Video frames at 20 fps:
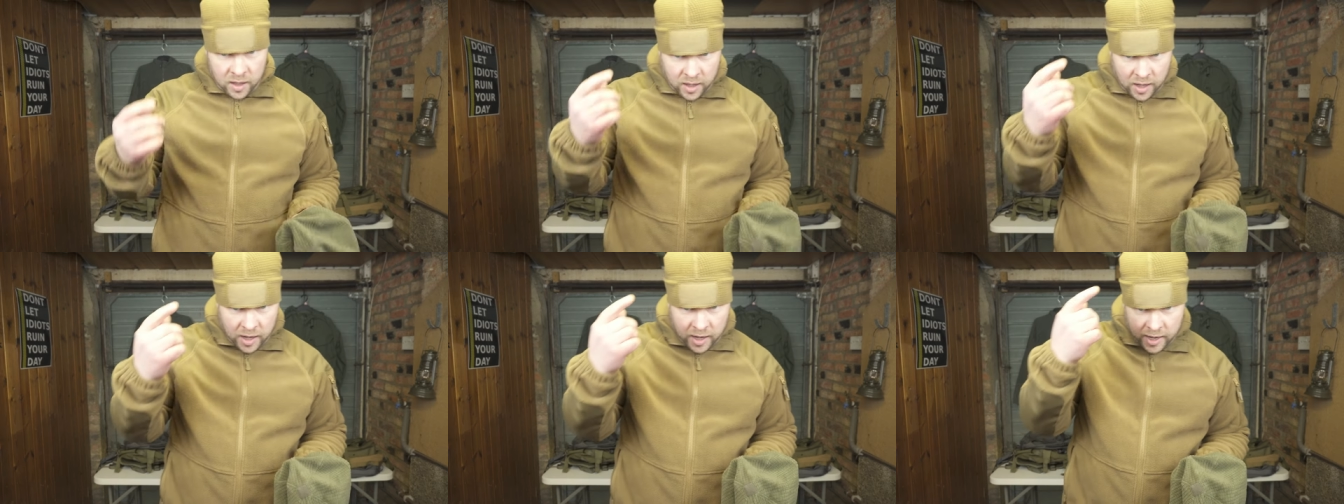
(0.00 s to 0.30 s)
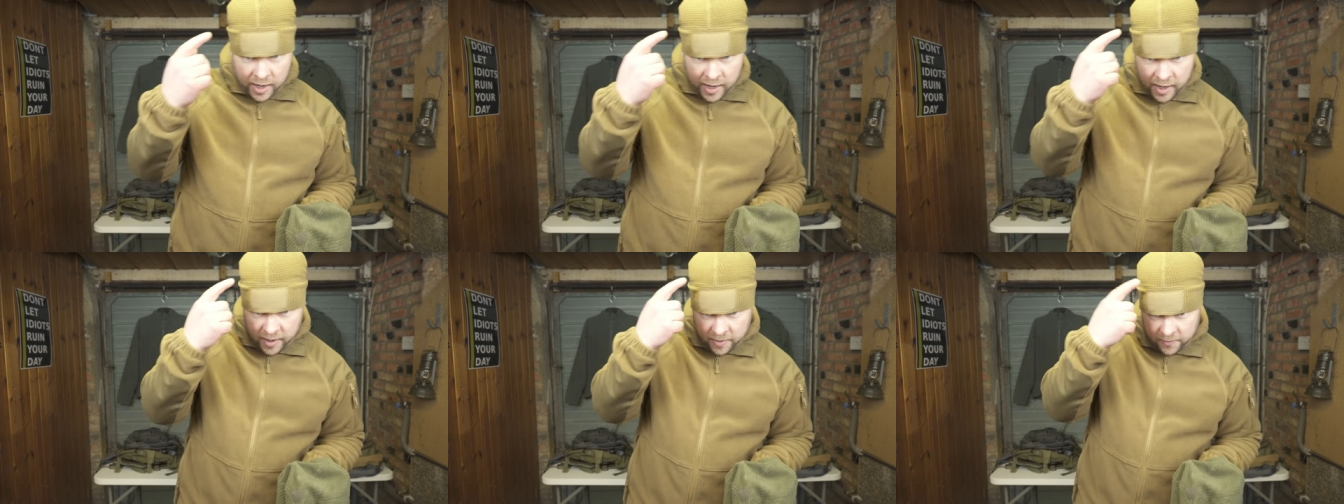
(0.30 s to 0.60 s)
I
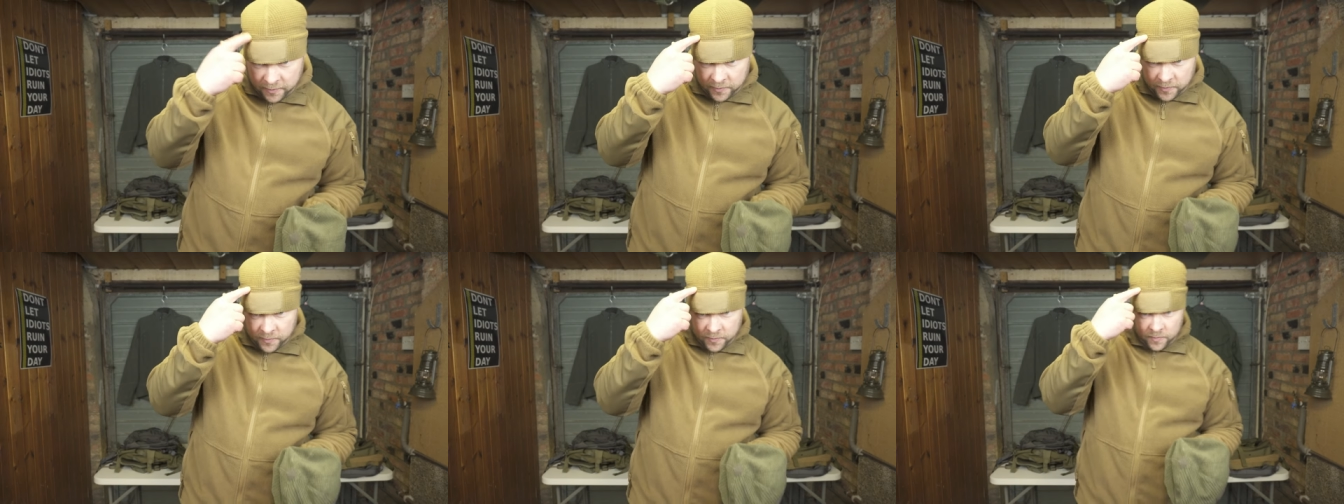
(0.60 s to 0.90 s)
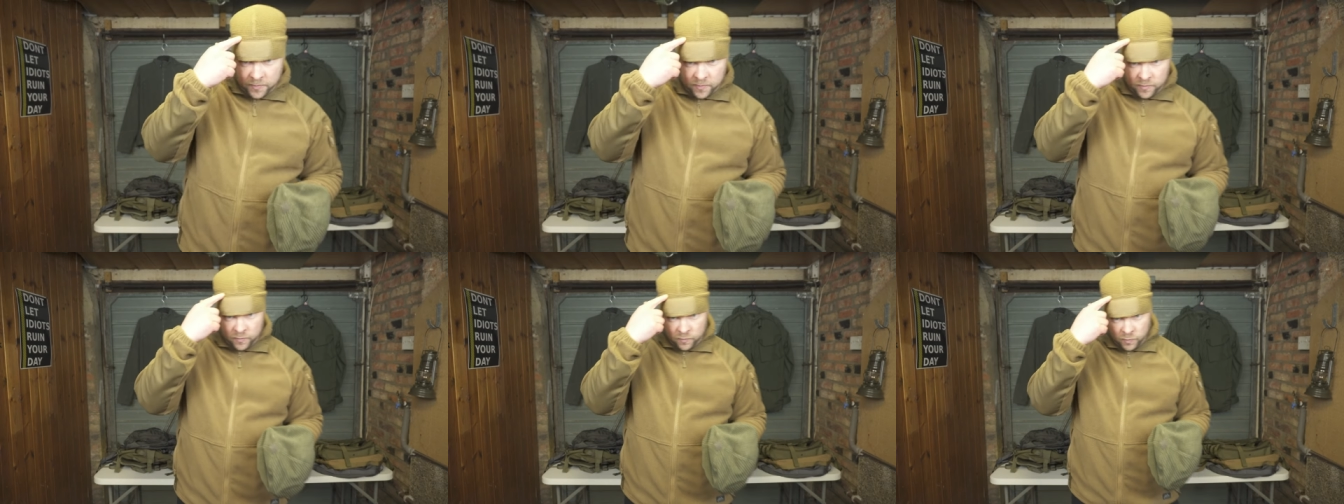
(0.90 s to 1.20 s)
have
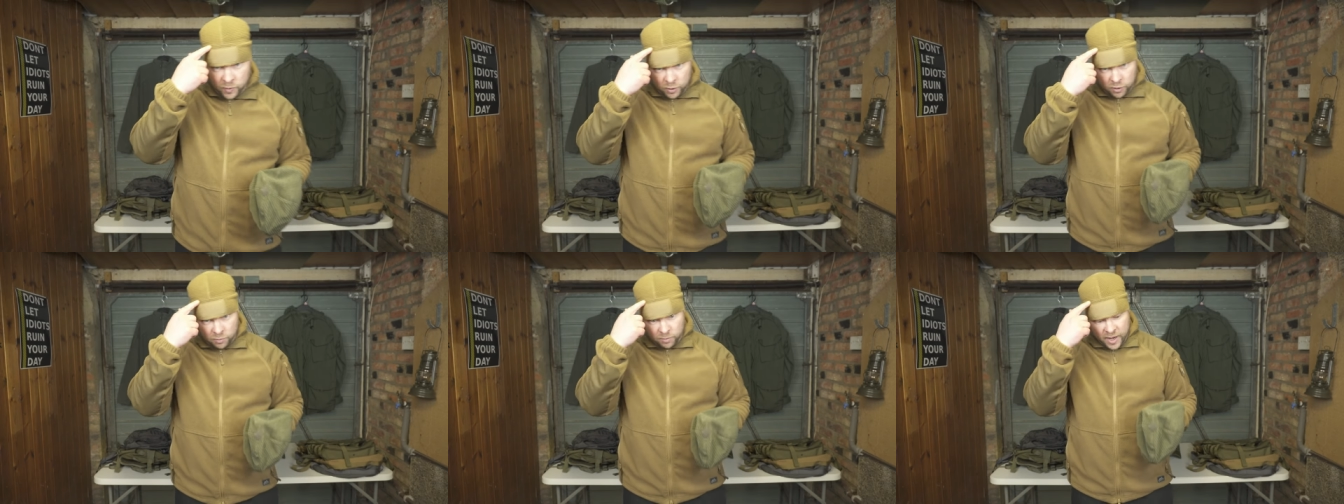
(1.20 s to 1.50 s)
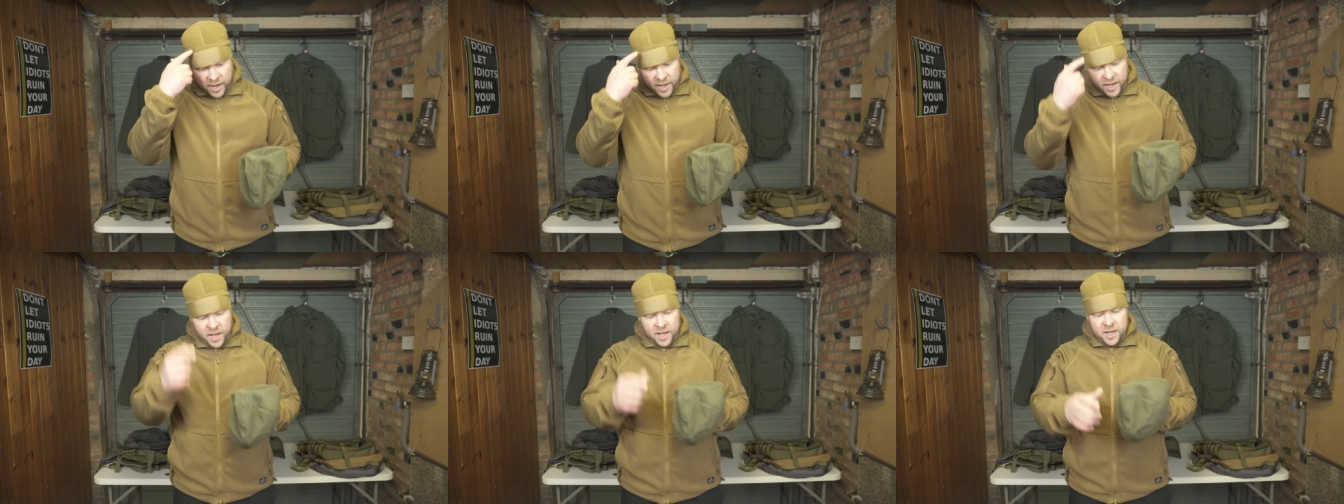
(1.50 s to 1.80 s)
one on
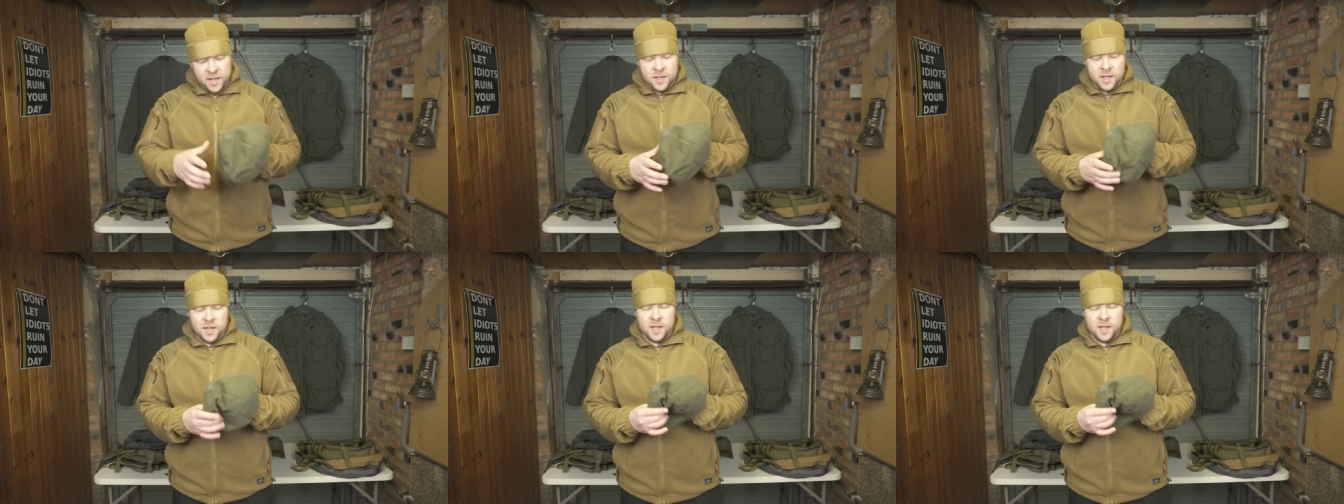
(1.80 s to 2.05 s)
my head,